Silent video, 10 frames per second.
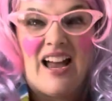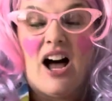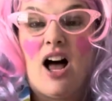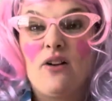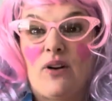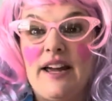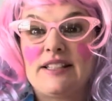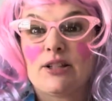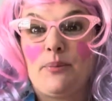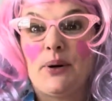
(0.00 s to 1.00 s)
All right,
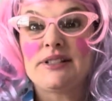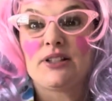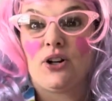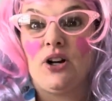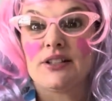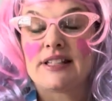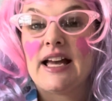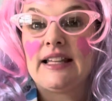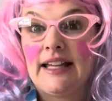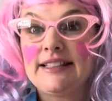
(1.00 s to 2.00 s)
so boys and girls,
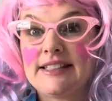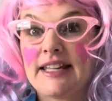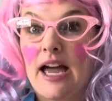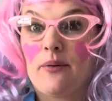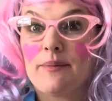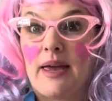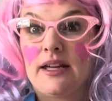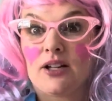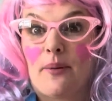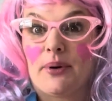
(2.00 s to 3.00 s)
let's see how we make
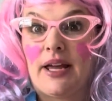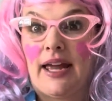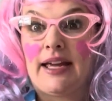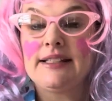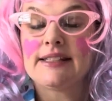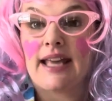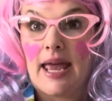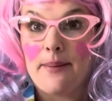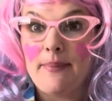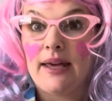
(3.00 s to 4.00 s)
an uppercase
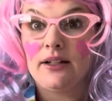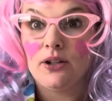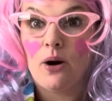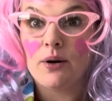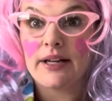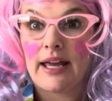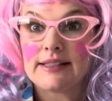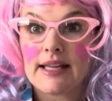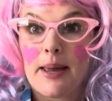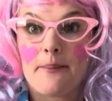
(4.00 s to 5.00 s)
M and a
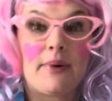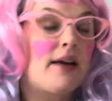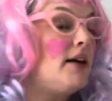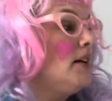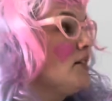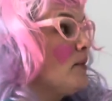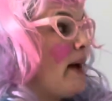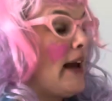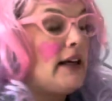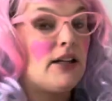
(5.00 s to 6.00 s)
lowercase m. So
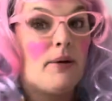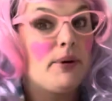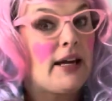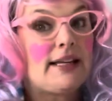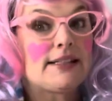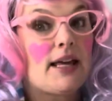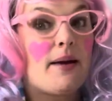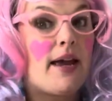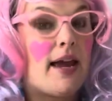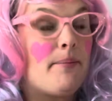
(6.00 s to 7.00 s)
Maggie, an uppercase
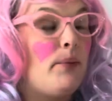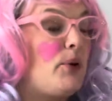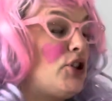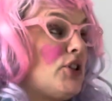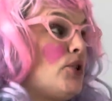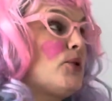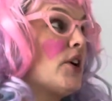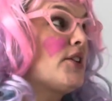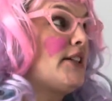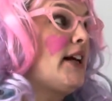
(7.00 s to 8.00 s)
M, we just use
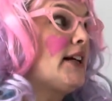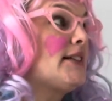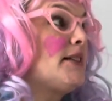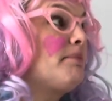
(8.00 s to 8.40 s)
our sticks.